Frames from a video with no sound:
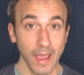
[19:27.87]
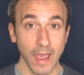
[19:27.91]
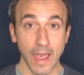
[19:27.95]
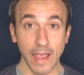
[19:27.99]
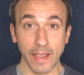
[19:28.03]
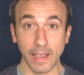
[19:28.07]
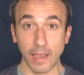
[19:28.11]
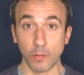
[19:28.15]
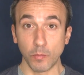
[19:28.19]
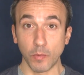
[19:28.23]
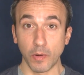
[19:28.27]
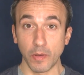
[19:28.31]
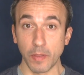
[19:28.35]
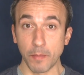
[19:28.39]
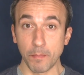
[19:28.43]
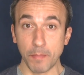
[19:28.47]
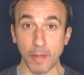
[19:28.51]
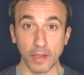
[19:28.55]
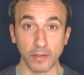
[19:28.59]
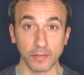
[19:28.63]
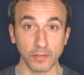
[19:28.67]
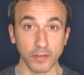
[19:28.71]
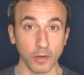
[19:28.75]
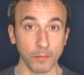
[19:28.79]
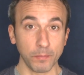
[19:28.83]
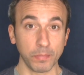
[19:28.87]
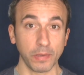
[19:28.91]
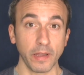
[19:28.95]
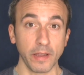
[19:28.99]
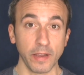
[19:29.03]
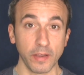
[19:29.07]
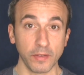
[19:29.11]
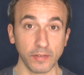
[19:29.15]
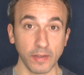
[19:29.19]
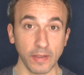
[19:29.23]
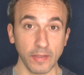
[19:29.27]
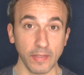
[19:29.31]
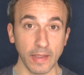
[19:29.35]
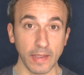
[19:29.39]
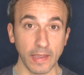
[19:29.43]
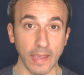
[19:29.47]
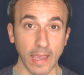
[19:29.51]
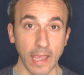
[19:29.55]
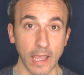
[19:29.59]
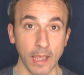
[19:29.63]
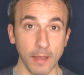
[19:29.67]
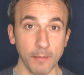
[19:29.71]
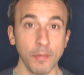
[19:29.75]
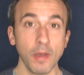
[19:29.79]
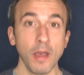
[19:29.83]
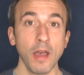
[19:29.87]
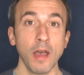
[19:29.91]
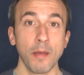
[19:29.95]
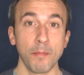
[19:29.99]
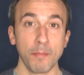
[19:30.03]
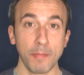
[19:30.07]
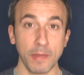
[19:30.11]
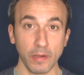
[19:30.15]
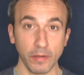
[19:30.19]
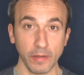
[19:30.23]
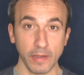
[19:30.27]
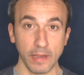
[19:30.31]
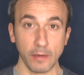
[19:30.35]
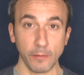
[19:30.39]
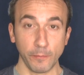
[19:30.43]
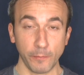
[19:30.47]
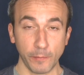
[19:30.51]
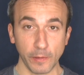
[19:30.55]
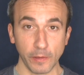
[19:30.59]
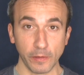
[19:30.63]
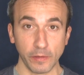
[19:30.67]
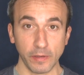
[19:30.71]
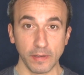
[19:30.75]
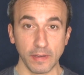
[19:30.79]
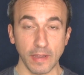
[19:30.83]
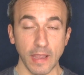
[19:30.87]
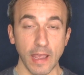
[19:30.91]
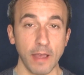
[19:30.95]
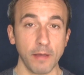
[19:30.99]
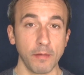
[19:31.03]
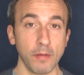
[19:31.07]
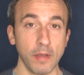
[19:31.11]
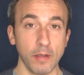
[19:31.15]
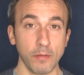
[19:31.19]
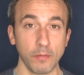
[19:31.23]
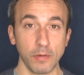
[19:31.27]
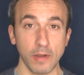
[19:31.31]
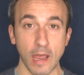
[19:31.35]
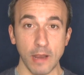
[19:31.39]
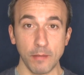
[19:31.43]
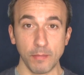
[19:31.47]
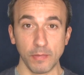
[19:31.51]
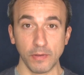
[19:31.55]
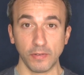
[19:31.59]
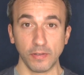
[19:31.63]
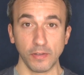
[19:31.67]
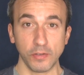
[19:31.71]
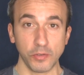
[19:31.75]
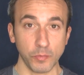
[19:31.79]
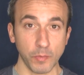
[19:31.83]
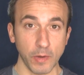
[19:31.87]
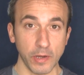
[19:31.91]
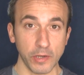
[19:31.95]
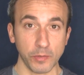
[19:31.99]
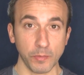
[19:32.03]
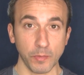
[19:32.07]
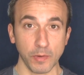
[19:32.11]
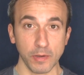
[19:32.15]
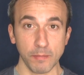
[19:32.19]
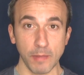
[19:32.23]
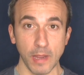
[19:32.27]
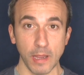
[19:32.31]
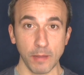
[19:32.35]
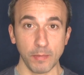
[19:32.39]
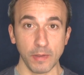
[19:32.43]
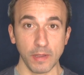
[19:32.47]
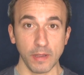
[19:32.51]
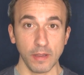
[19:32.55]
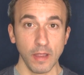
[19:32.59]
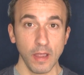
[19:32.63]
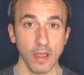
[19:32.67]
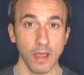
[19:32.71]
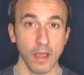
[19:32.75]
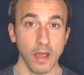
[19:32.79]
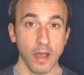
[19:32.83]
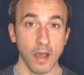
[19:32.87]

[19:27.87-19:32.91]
And again, one of the best young players in the game, middle infielder, it would have had him in a situation where maybe,